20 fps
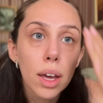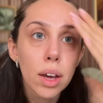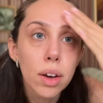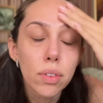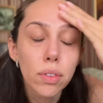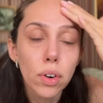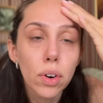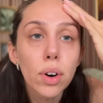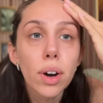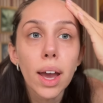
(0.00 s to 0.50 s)

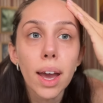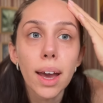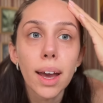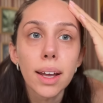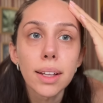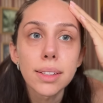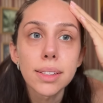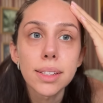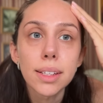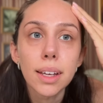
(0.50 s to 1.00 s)

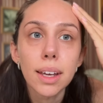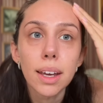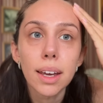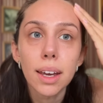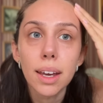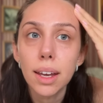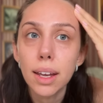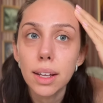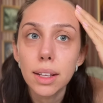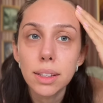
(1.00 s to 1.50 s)
forehead,
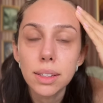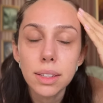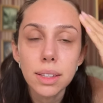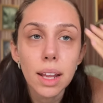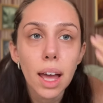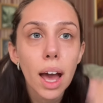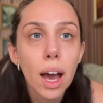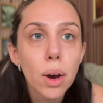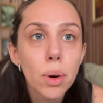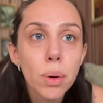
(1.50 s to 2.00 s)
and
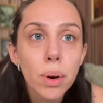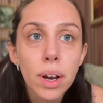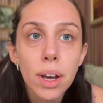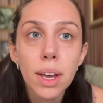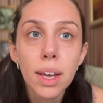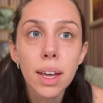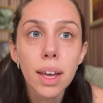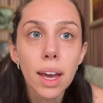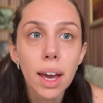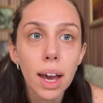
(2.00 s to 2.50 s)
now
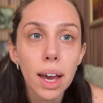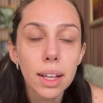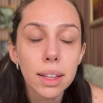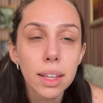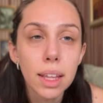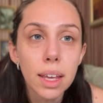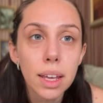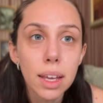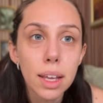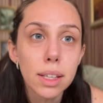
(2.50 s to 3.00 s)
I
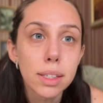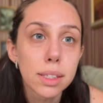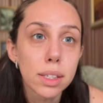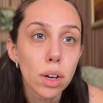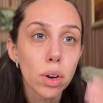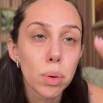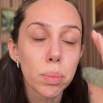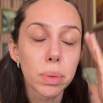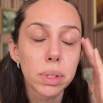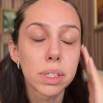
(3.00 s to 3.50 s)
think it's
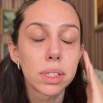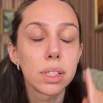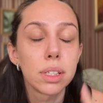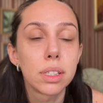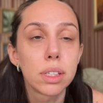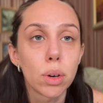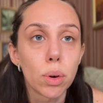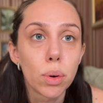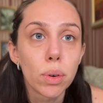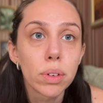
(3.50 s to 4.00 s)
almost
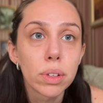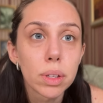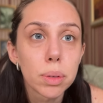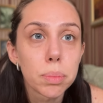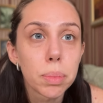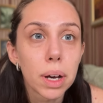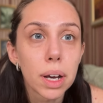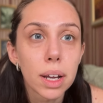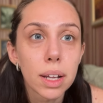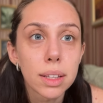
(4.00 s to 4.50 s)

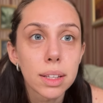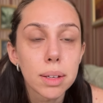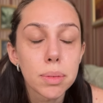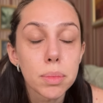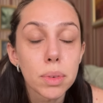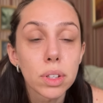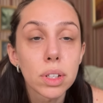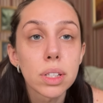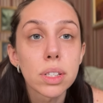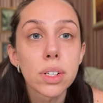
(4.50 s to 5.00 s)
dissolved, but I'm
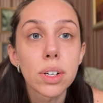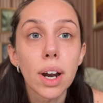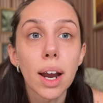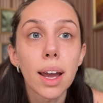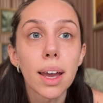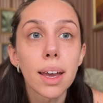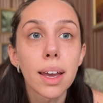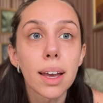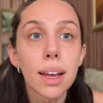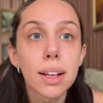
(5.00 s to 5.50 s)
gonna
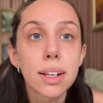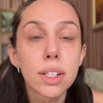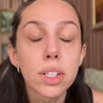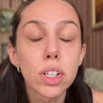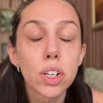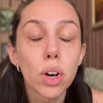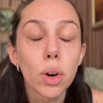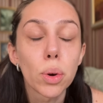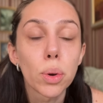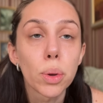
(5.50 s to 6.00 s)
try and
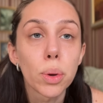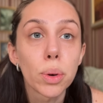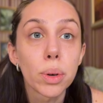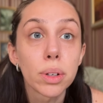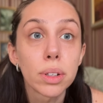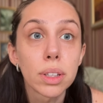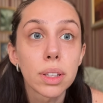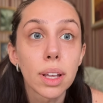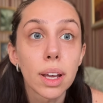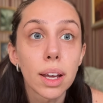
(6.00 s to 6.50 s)
show
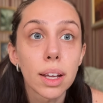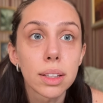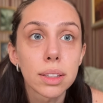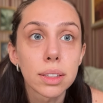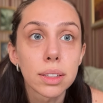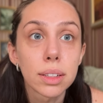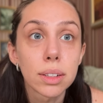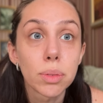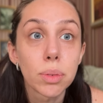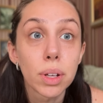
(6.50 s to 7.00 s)
you
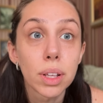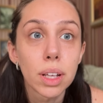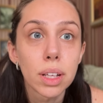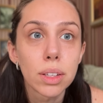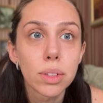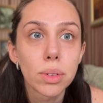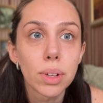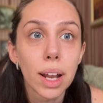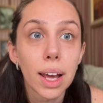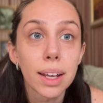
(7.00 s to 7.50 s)
that when I
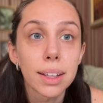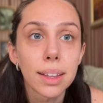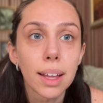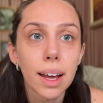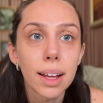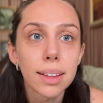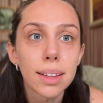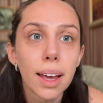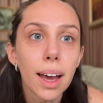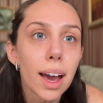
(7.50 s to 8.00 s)
do like
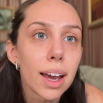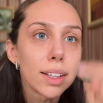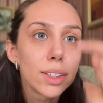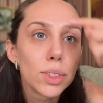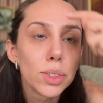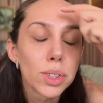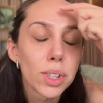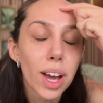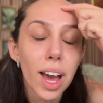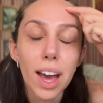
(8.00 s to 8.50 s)
that, I
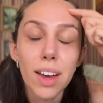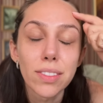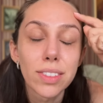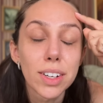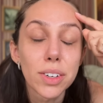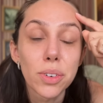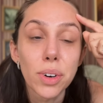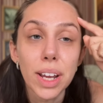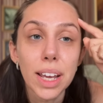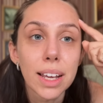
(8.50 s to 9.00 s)
do not have
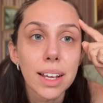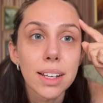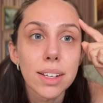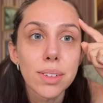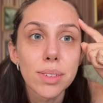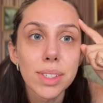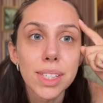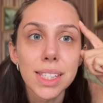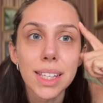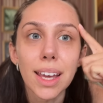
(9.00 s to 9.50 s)
the
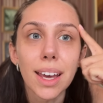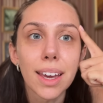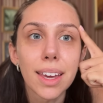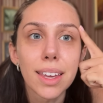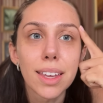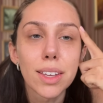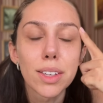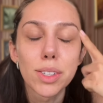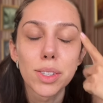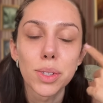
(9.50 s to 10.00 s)
wrinkles I
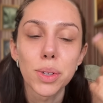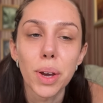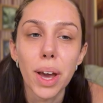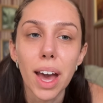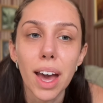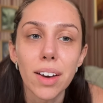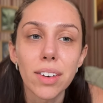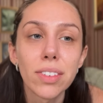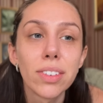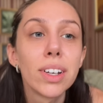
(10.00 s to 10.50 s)
used to
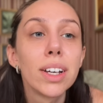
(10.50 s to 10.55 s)
have,